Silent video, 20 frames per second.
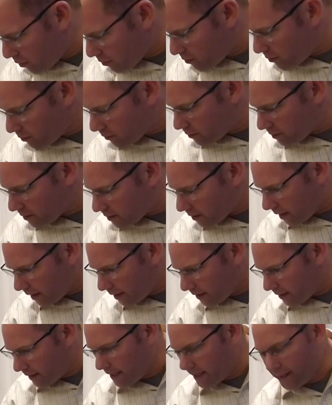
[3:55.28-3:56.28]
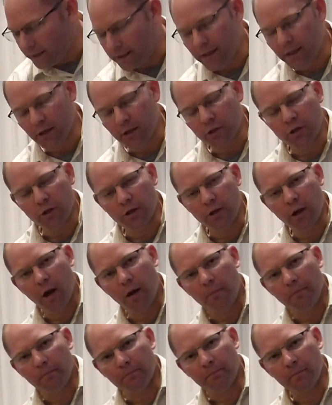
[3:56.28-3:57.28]
oil coolers, and heat the engine
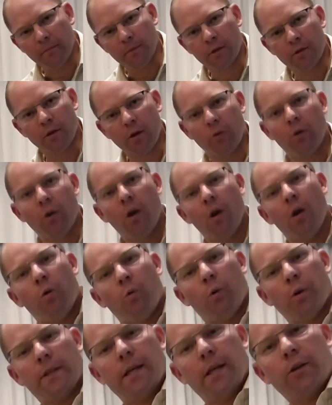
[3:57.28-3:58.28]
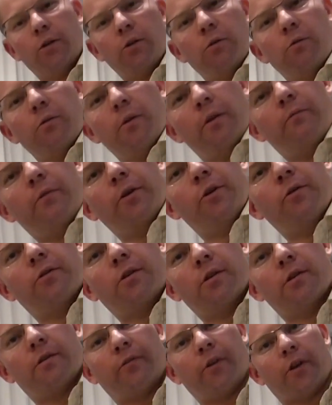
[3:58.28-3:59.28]
up. So what's that do? It
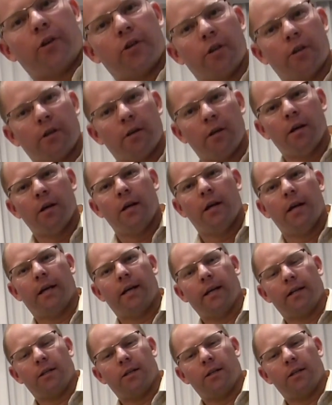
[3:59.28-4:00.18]
reduces friction. It